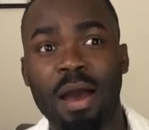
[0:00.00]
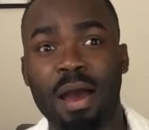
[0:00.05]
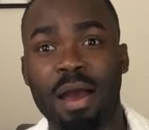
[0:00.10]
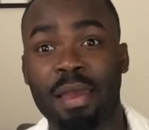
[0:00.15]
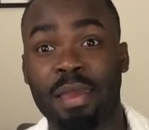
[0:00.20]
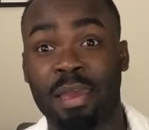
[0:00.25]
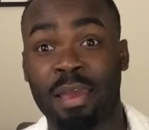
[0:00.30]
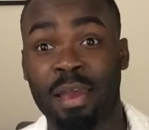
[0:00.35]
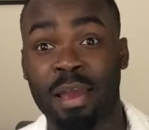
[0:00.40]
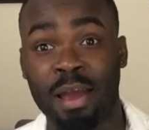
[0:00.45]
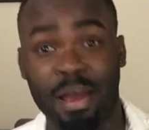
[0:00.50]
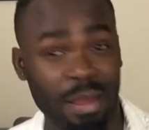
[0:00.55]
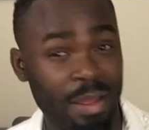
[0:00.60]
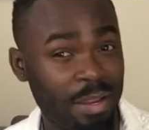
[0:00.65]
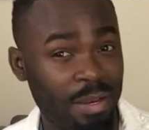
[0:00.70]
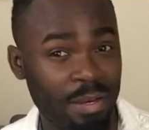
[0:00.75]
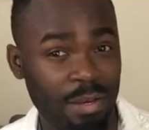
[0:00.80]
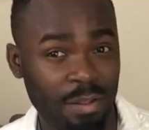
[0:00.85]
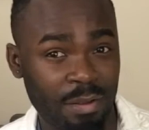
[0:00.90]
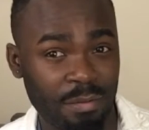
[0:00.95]
I
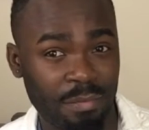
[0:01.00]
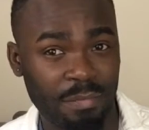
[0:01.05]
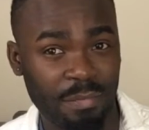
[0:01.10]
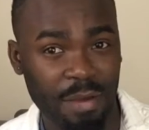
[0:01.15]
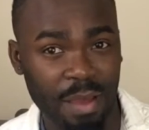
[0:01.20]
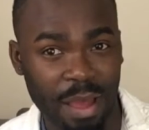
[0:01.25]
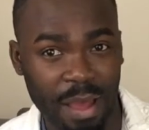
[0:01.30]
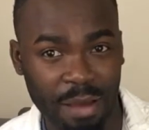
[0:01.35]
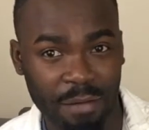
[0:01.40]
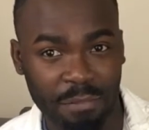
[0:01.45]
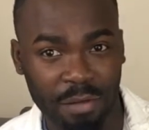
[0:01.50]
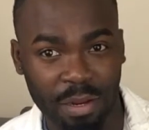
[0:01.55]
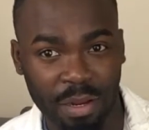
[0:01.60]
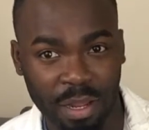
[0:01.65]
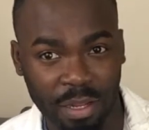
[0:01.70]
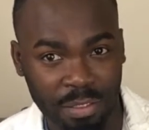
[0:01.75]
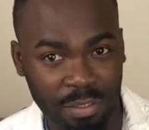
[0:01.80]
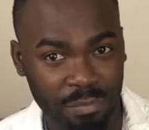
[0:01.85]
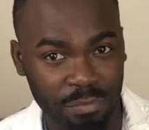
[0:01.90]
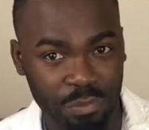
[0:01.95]
kind of have a
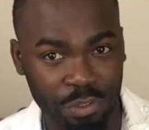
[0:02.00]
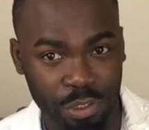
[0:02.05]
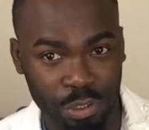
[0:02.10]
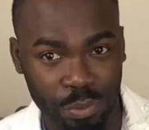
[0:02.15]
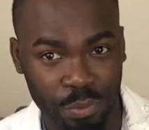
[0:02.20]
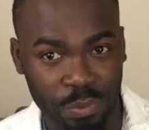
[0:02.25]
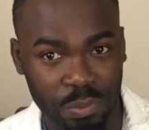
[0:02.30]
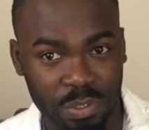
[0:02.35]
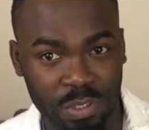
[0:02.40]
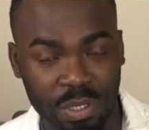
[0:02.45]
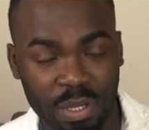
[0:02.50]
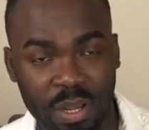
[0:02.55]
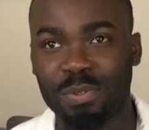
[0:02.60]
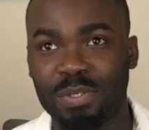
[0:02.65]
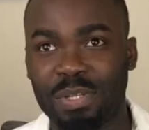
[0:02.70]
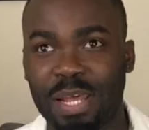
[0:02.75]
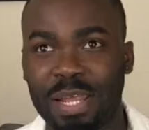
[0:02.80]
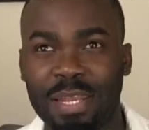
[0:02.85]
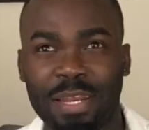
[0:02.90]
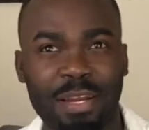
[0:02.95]
lot of shoes,
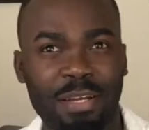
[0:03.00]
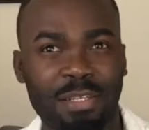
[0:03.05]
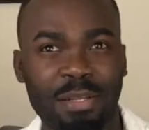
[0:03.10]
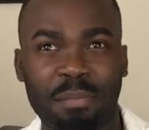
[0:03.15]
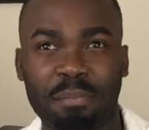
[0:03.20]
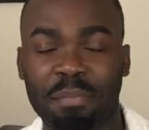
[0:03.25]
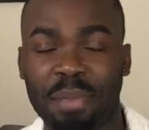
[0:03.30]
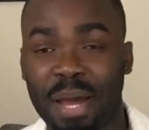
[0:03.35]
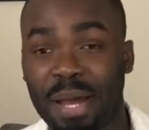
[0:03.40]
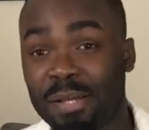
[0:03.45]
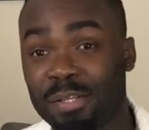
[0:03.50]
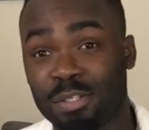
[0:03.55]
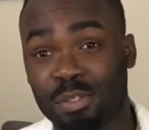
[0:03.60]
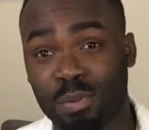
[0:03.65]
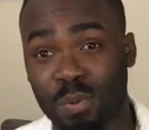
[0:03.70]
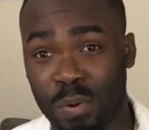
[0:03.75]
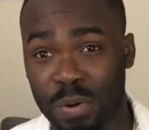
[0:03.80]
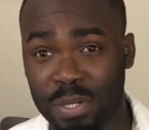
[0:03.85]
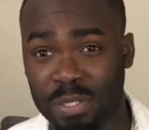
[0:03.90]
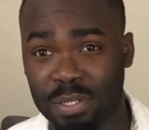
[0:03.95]
and there's a
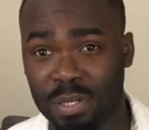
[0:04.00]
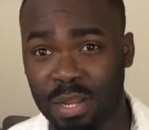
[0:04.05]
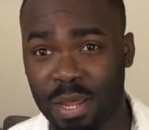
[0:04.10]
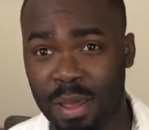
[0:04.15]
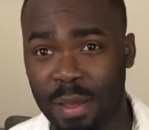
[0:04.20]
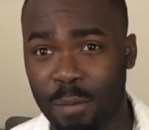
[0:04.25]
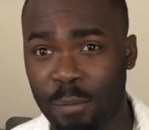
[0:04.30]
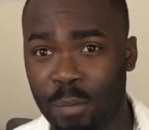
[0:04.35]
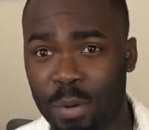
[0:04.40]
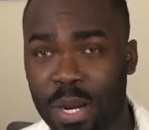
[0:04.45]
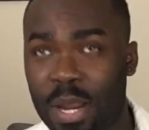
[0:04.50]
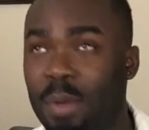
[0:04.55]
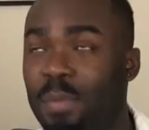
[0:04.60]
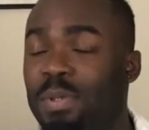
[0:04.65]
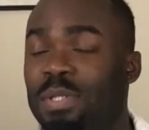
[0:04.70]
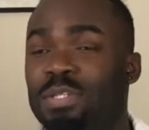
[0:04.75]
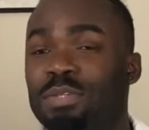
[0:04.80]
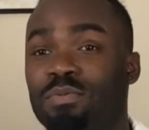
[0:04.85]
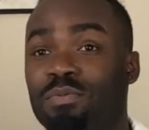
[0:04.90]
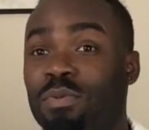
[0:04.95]
backstory to that. When I
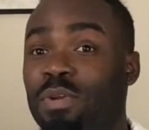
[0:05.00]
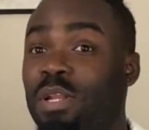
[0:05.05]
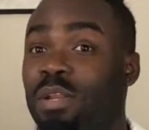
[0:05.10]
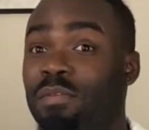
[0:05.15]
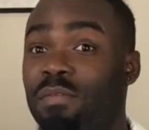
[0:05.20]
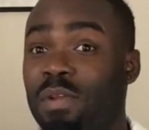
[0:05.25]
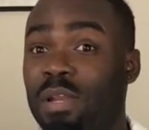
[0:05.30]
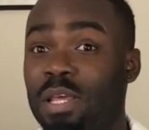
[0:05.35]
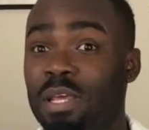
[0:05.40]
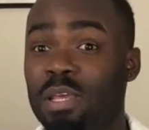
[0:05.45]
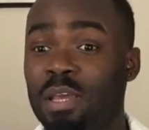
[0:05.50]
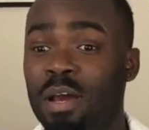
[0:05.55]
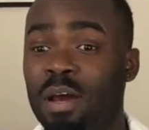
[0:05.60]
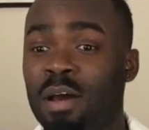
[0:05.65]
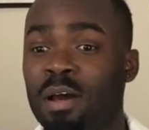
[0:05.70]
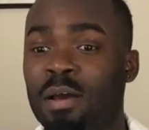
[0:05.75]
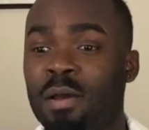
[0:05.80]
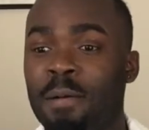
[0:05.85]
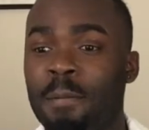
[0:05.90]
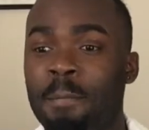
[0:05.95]
was really, really
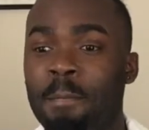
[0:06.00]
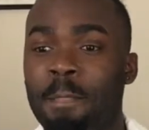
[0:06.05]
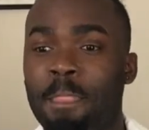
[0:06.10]
young,